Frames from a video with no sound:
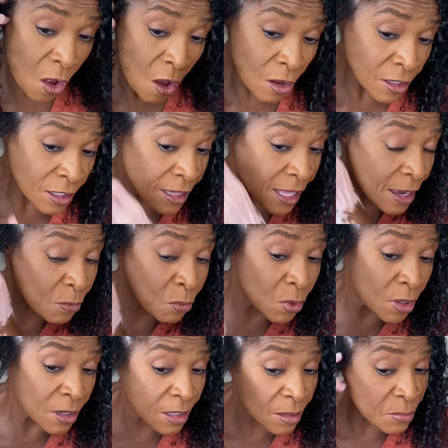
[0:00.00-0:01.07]
all of that
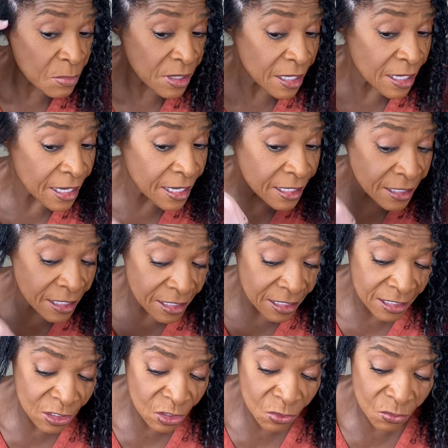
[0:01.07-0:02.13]
will be in the
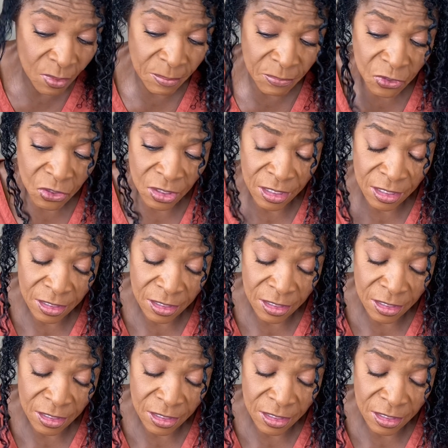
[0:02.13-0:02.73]
description.